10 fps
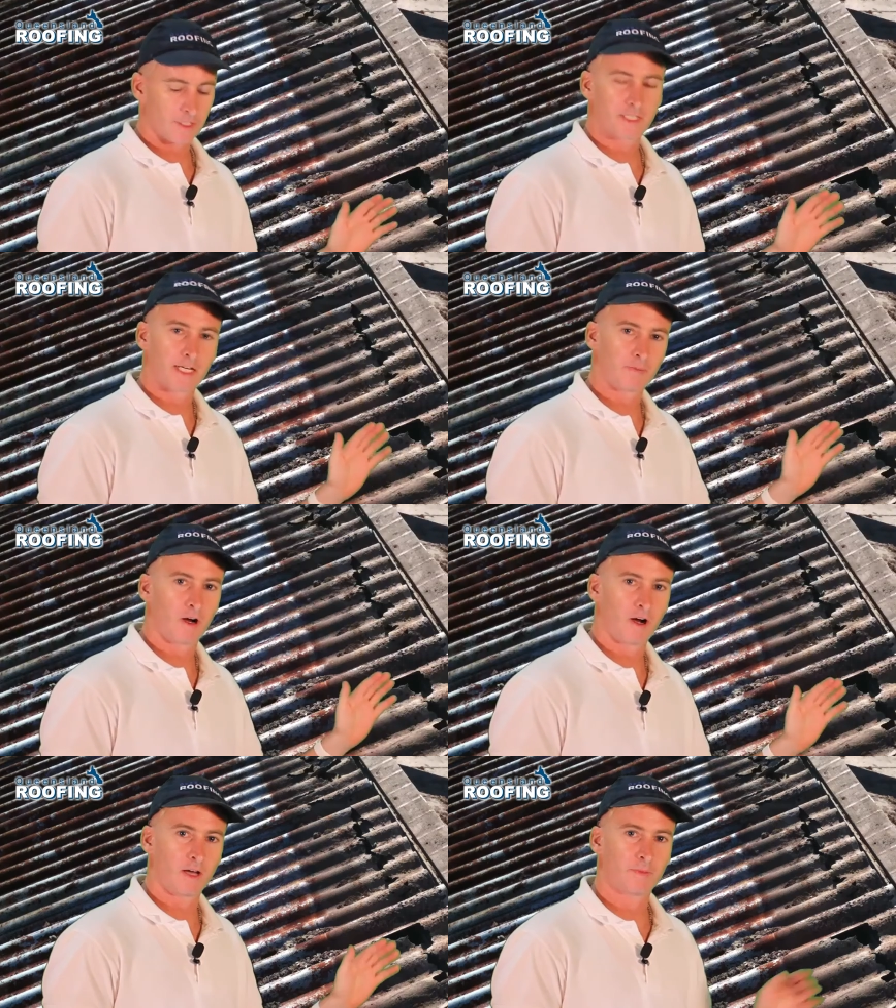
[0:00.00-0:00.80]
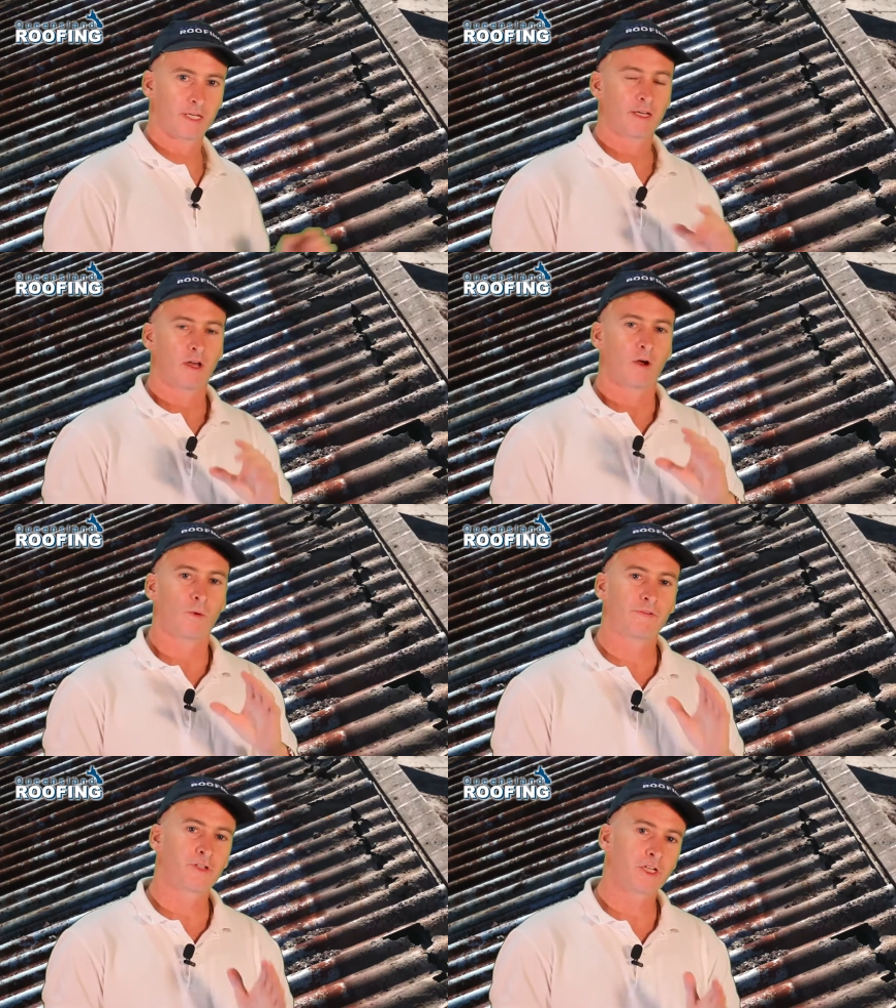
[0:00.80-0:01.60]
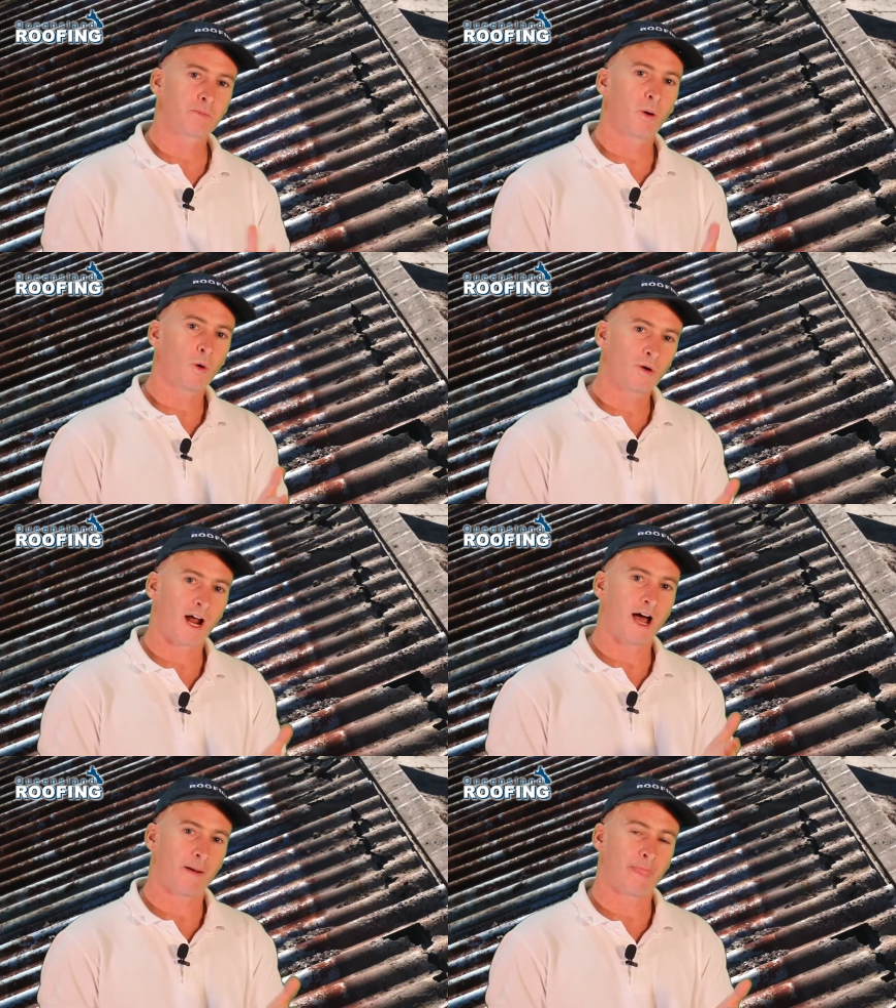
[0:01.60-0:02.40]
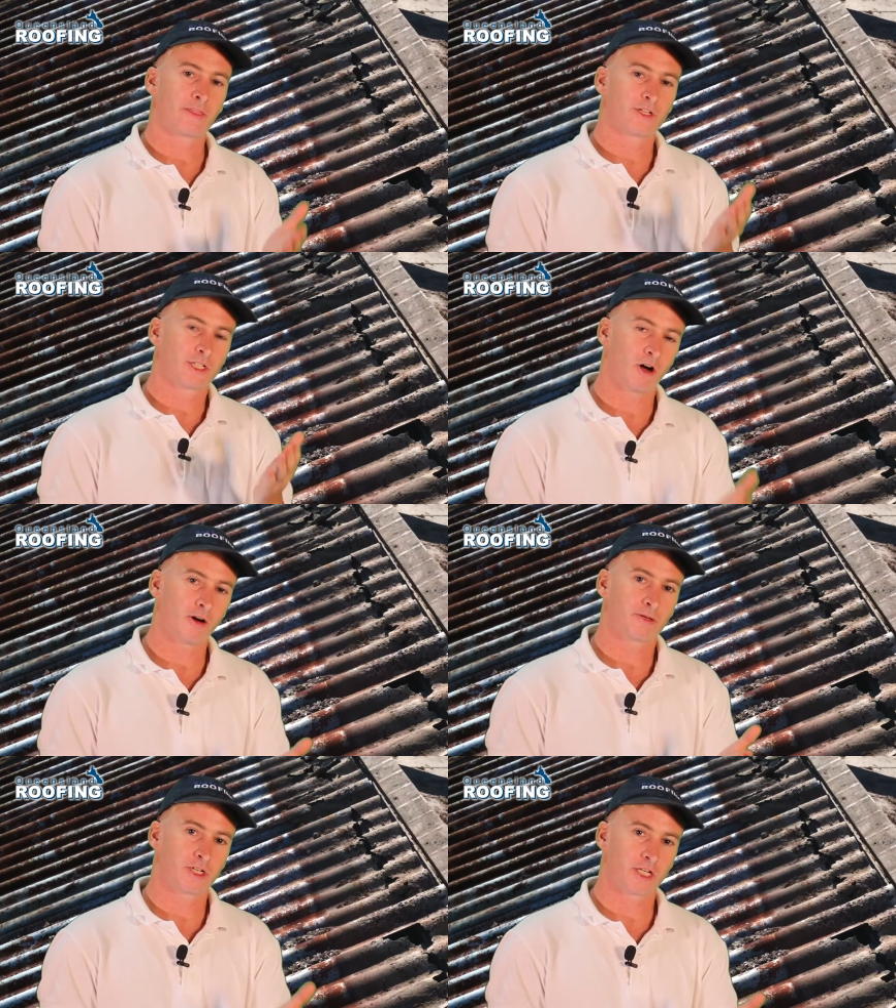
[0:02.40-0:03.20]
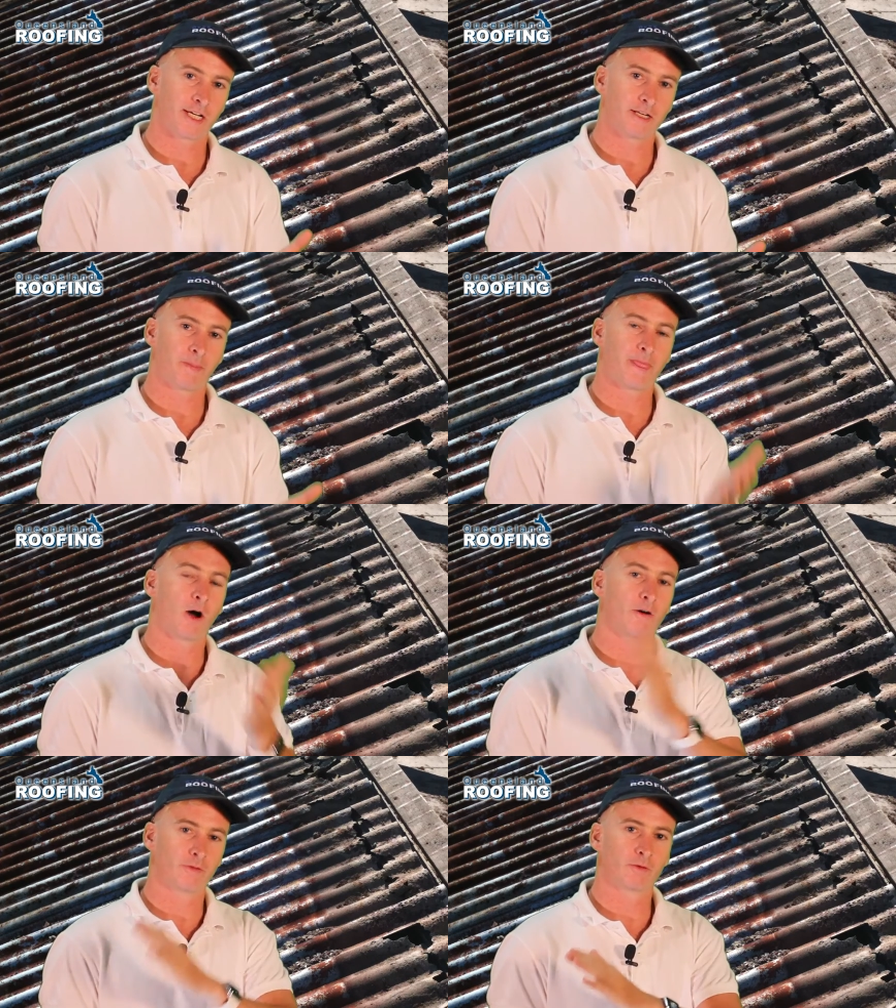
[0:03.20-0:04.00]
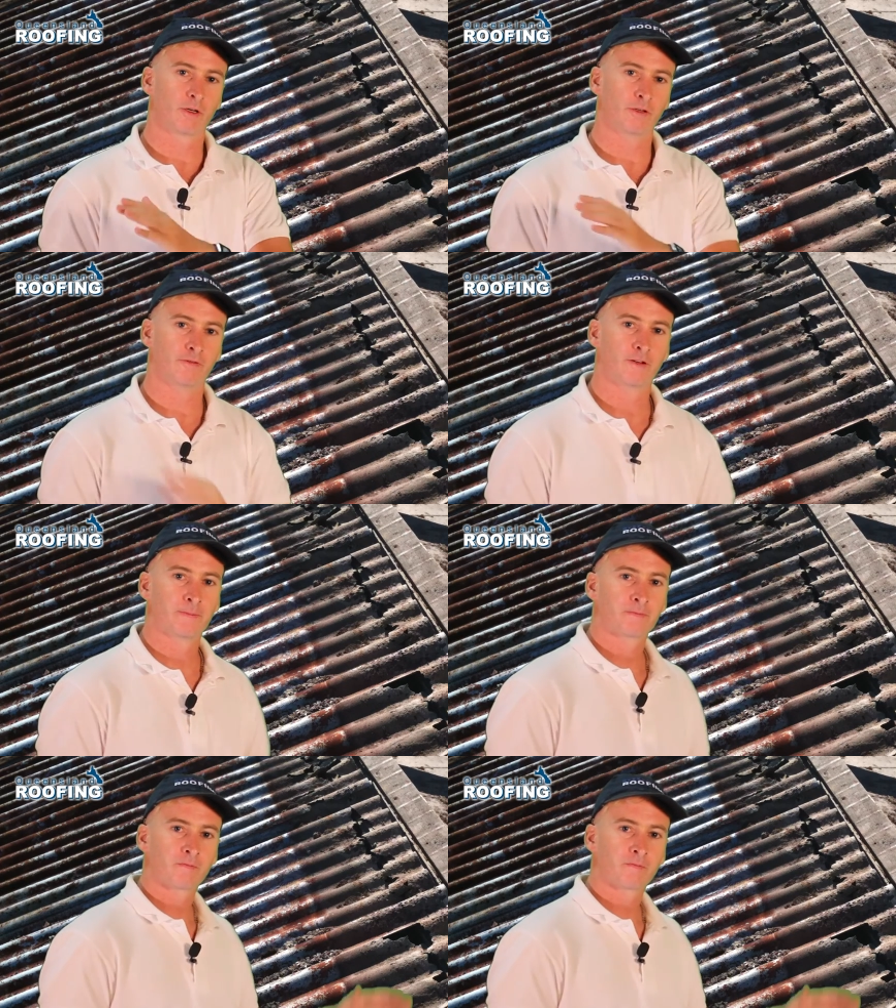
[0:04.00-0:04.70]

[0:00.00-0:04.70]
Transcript: that you see behind me, we've just pulled up the top sheet of a roof.